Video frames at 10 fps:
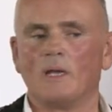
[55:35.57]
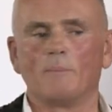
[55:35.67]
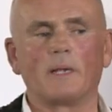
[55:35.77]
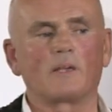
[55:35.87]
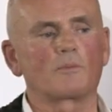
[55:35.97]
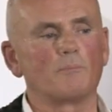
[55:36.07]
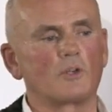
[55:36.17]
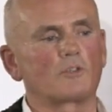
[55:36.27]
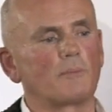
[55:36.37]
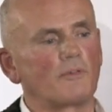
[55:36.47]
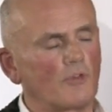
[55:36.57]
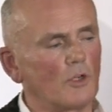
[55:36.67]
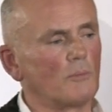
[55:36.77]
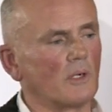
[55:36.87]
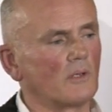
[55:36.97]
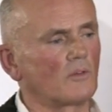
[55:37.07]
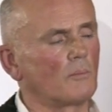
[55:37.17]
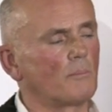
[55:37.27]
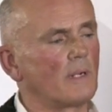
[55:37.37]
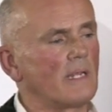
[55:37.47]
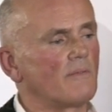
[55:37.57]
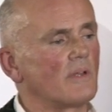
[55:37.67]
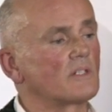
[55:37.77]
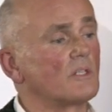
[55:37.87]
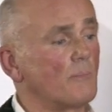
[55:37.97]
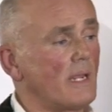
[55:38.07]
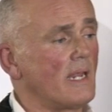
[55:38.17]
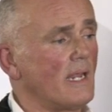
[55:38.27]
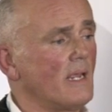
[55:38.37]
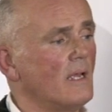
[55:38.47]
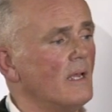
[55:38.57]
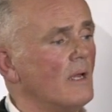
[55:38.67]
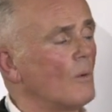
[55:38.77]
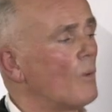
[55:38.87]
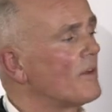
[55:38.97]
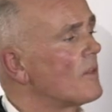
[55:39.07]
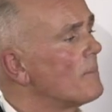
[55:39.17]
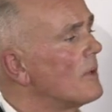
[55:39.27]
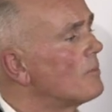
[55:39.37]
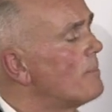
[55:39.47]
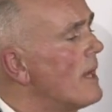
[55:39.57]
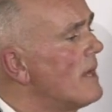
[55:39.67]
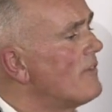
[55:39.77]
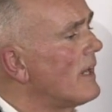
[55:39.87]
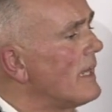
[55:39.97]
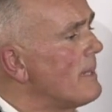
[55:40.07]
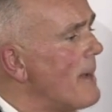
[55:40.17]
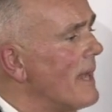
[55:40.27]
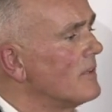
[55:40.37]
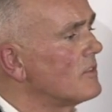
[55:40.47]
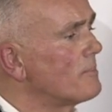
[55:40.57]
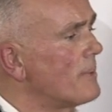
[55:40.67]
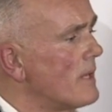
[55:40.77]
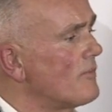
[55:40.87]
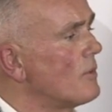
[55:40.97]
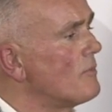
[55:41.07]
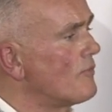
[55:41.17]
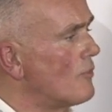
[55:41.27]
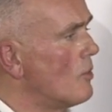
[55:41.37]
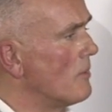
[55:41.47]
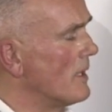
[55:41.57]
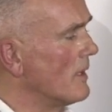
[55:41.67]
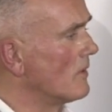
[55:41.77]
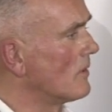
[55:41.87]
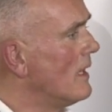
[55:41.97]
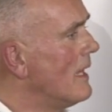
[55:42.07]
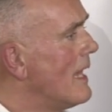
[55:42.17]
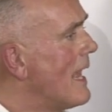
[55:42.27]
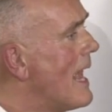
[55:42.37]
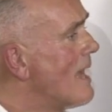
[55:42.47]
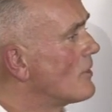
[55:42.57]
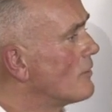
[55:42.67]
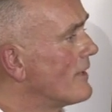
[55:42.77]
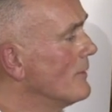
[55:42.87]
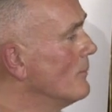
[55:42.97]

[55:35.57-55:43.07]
Because most perfumers believe it to be one of the most perfectly balanced perfume formulas ever written.